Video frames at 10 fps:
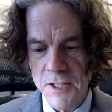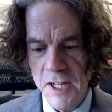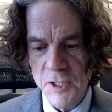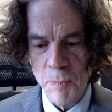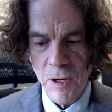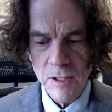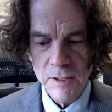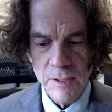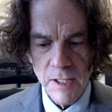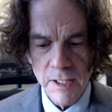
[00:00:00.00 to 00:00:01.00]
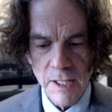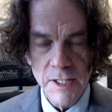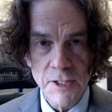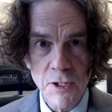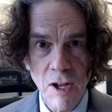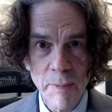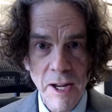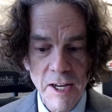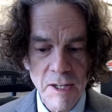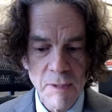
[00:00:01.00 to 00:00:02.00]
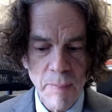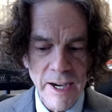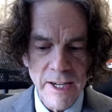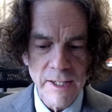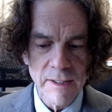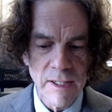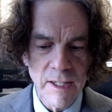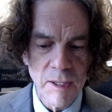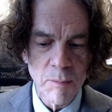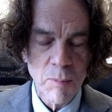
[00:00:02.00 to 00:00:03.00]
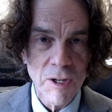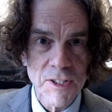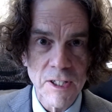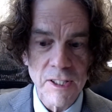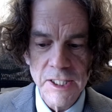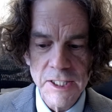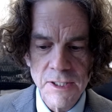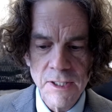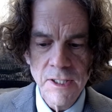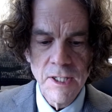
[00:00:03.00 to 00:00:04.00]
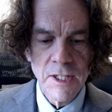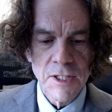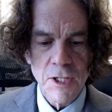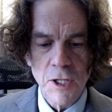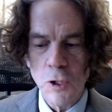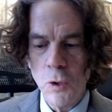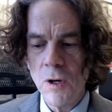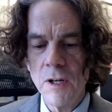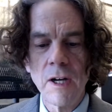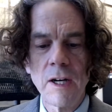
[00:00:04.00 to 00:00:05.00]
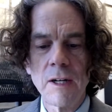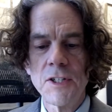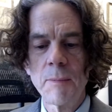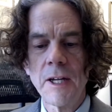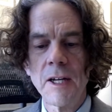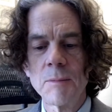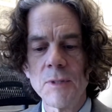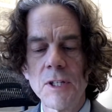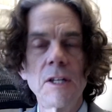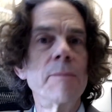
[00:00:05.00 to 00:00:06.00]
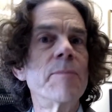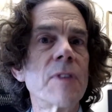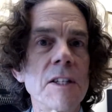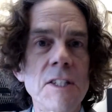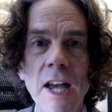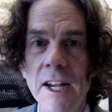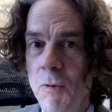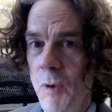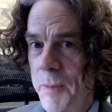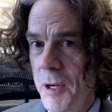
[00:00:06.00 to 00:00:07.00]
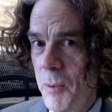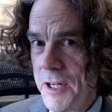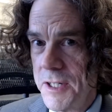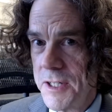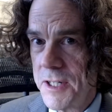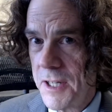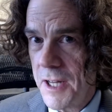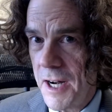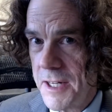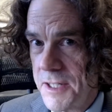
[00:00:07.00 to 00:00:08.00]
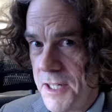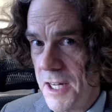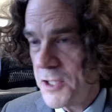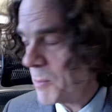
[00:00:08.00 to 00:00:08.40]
Justice Ginsburg is nominated by President Clinton to the court. She becomes the second woman appointed to the United